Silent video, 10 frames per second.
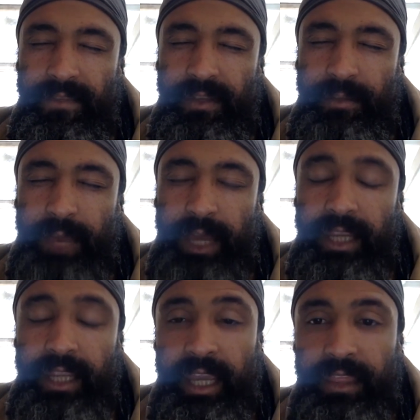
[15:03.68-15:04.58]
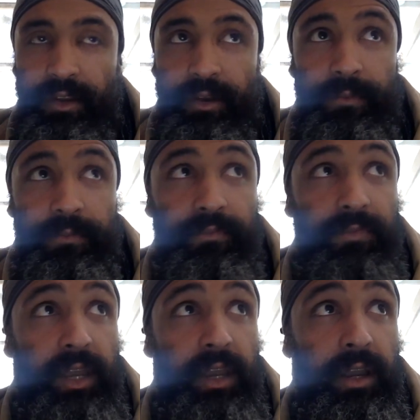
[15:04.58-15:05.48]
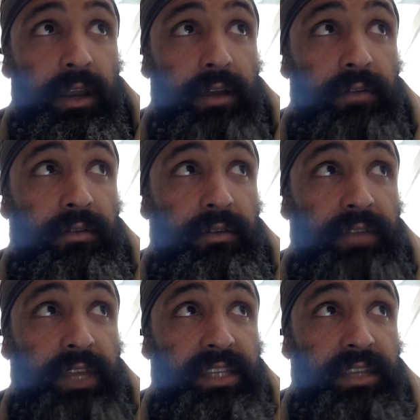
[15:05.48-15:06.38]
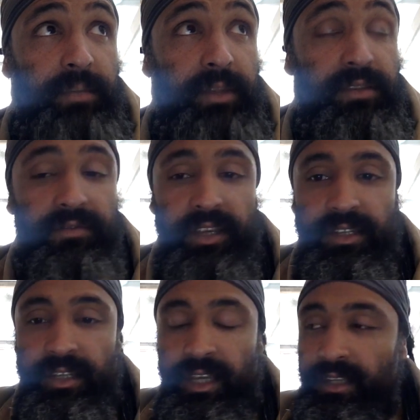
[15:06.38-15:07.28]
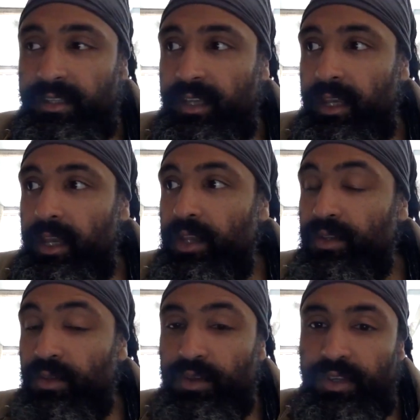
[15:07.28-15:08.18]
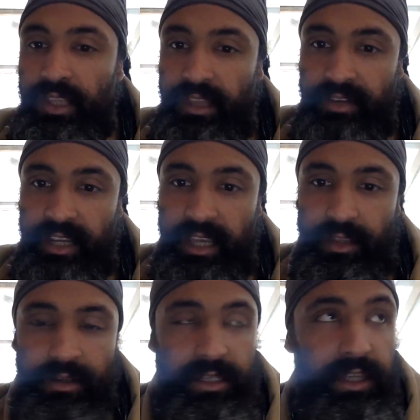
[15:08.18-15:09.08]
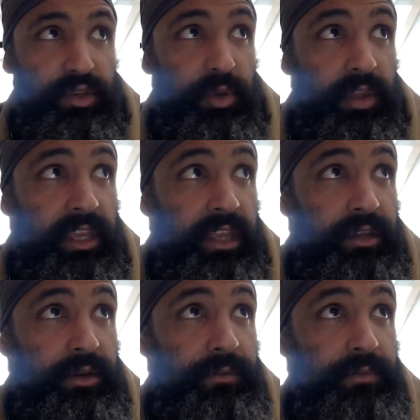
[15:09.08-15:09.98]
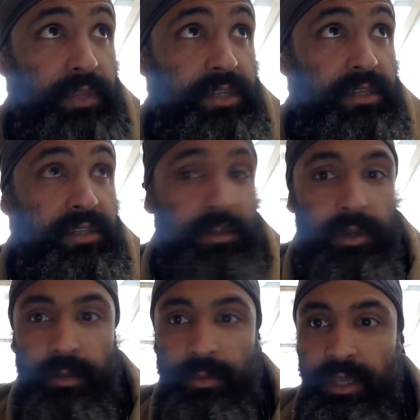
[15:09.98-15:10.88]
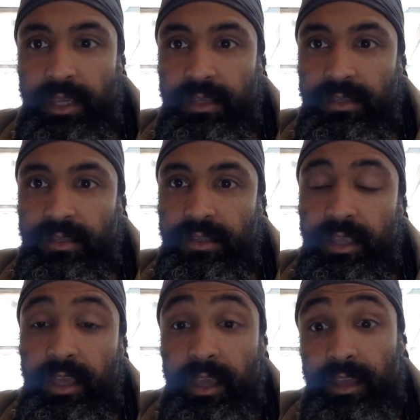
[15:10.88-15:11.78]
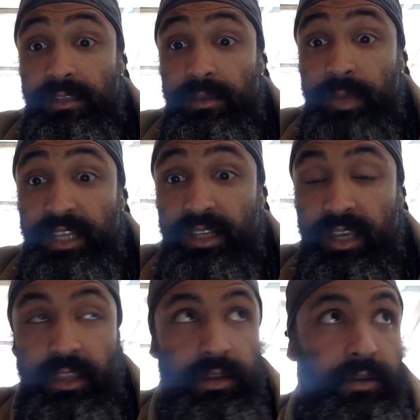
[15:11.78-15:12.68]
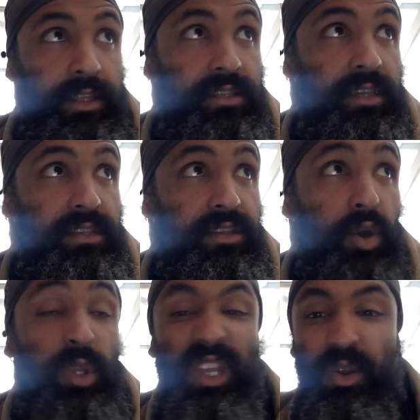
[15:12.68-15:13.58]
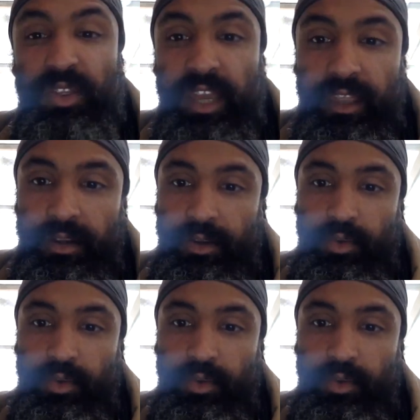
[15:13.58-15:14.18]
the body calendar of 19 months and 19 days. So those are the 11 calendars. Now the 12th calendar, to sum it up, is a summation calendar. It's the Holy Earth calendar.